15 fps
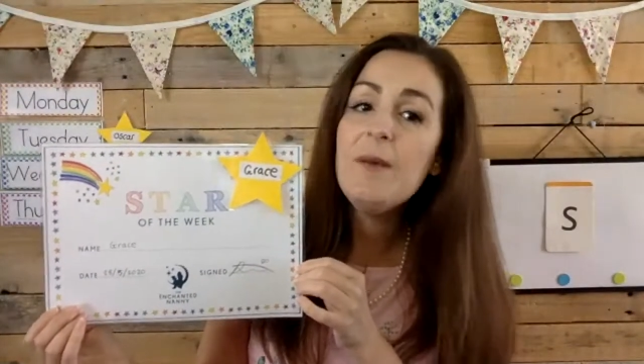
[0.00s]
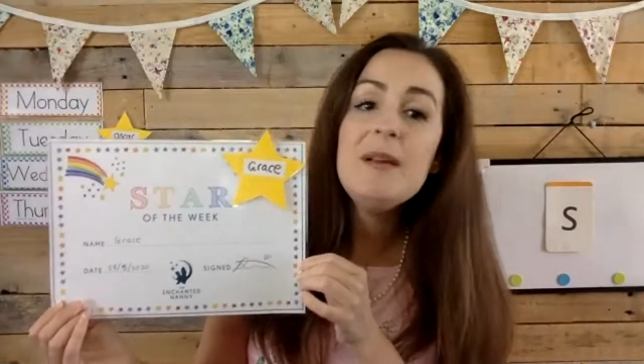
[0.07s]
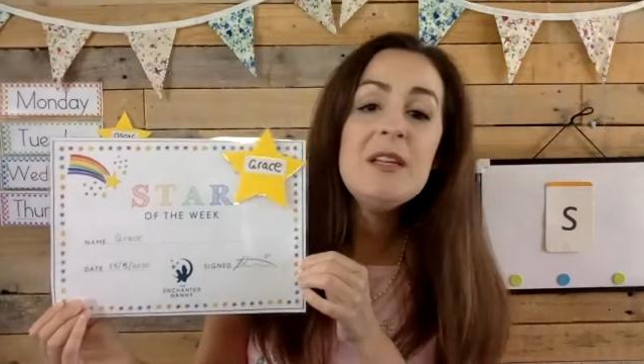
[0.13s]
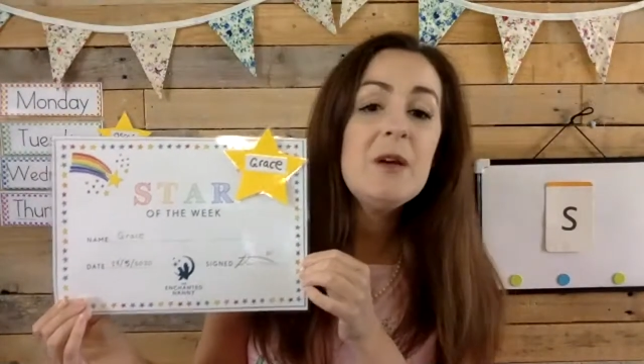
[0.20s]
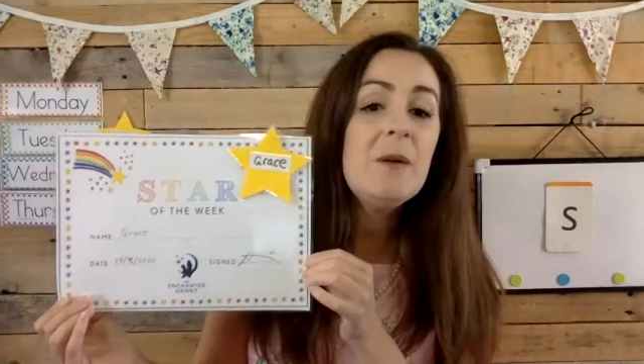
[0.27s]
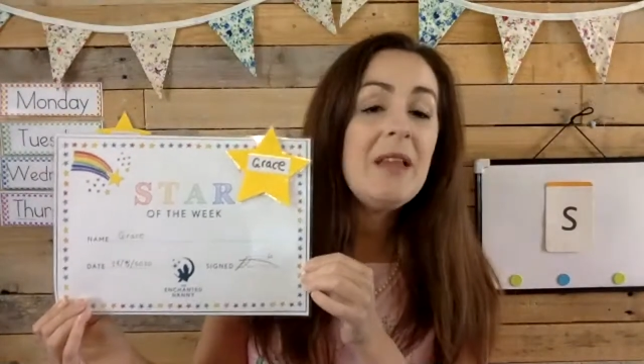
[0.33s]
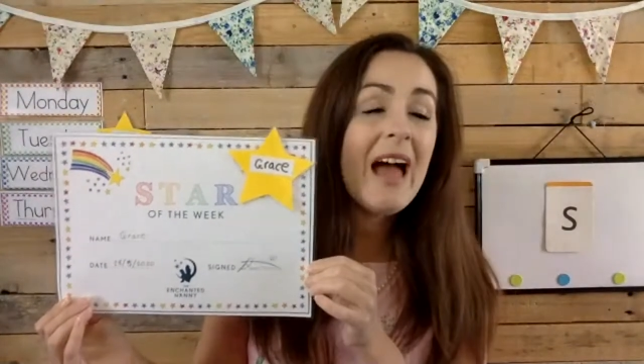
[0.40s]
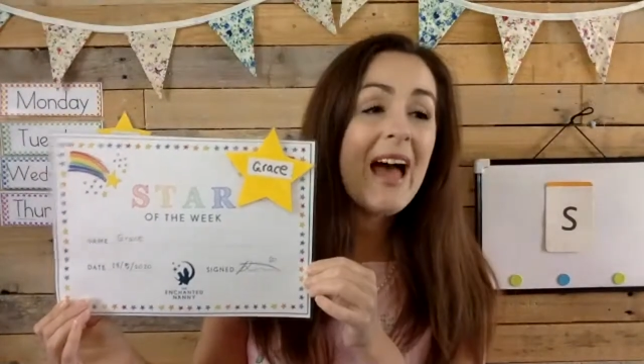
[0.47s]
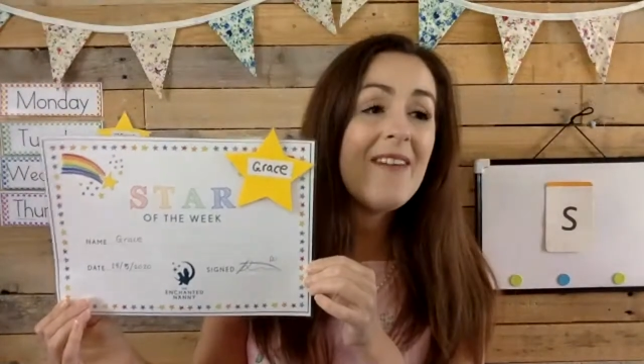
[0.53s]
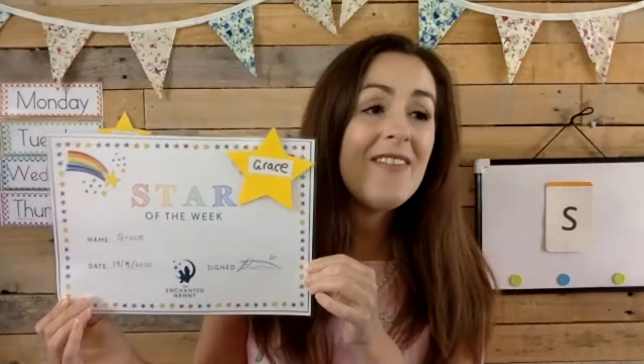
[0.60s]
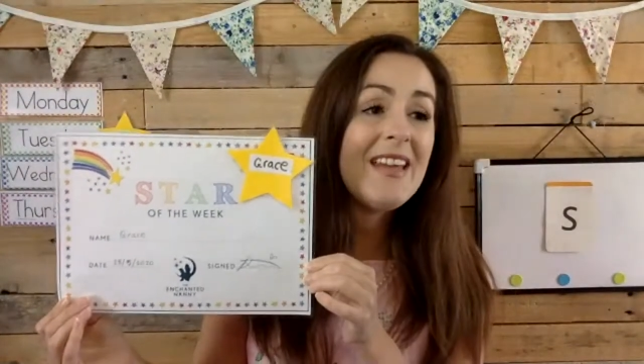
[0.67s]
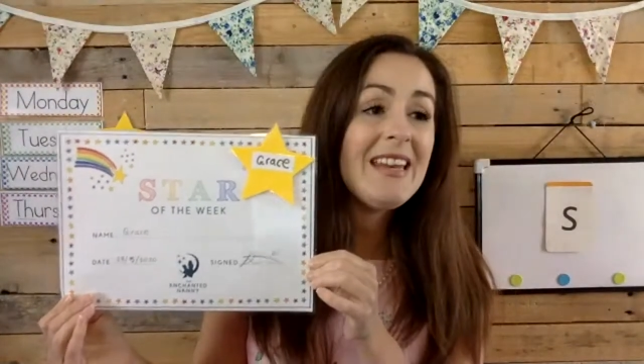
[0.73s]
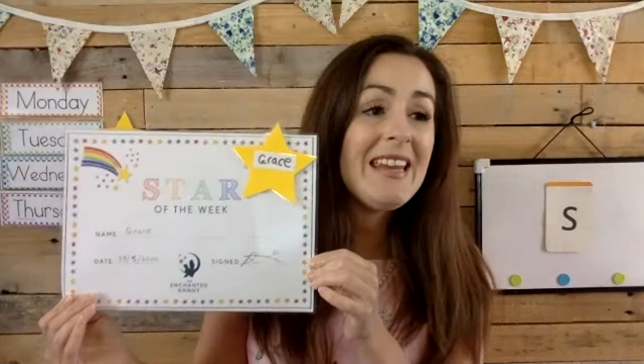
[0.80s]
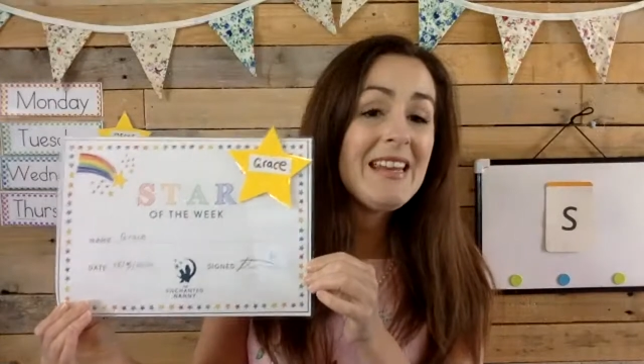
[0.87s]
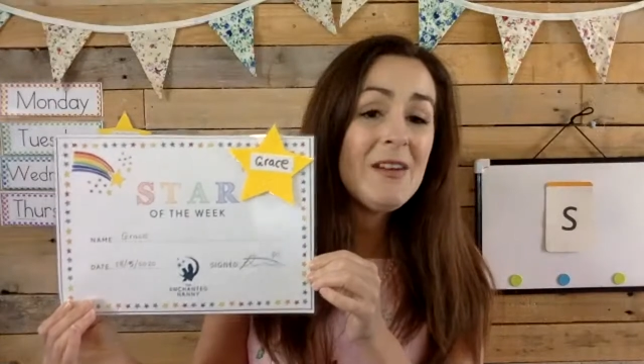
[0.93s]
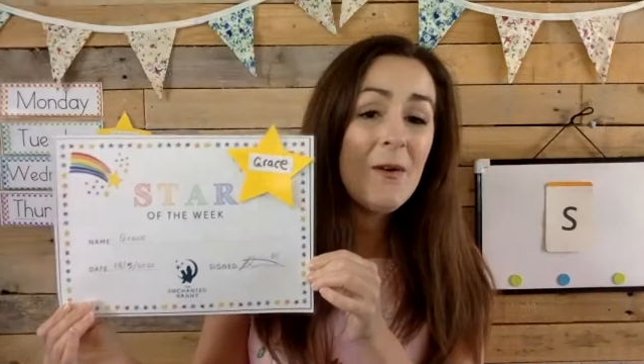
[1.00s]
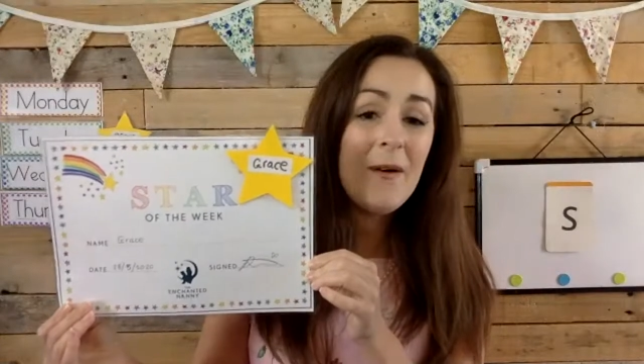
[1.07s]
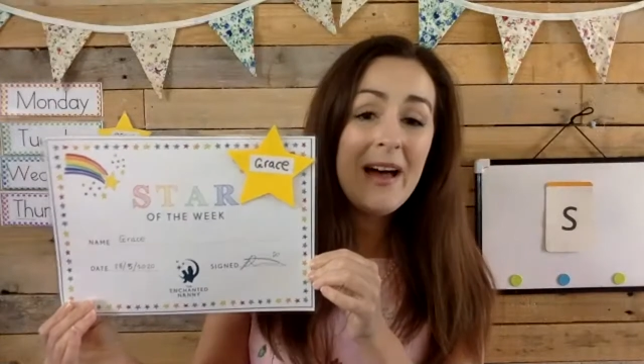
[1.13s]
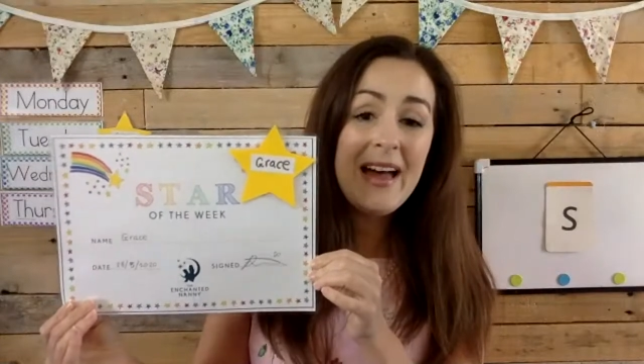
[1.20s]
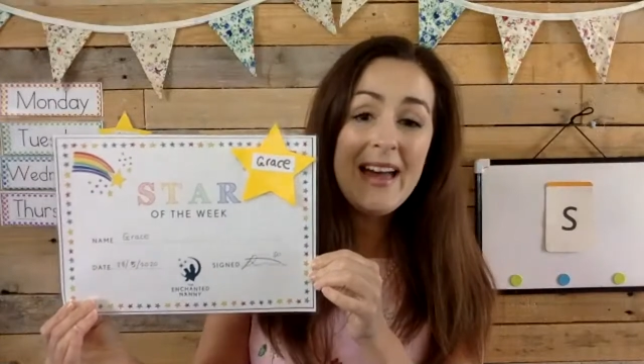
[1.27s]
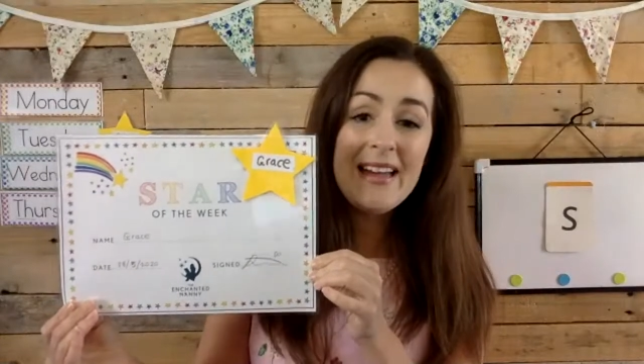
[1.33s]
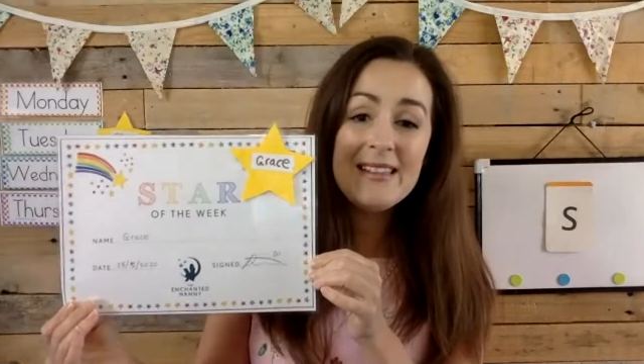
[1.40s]
and you'll have it in your
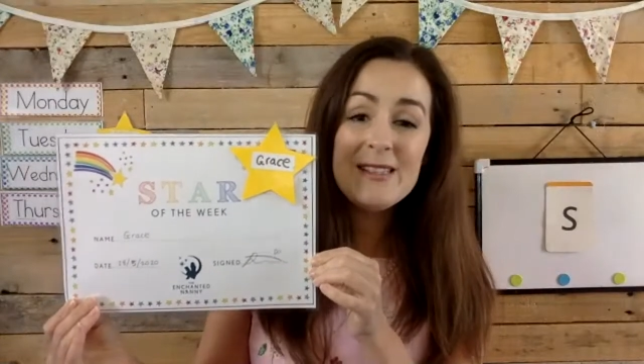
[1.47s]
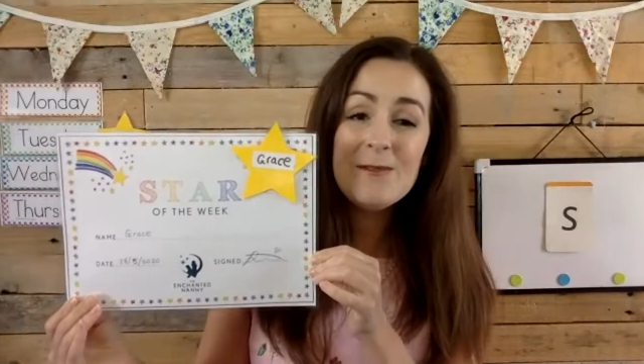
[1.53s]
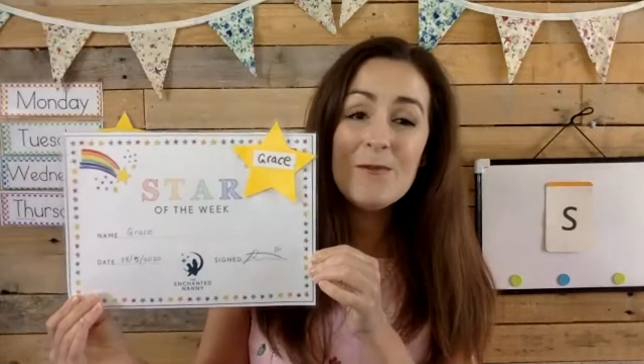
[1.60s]
hands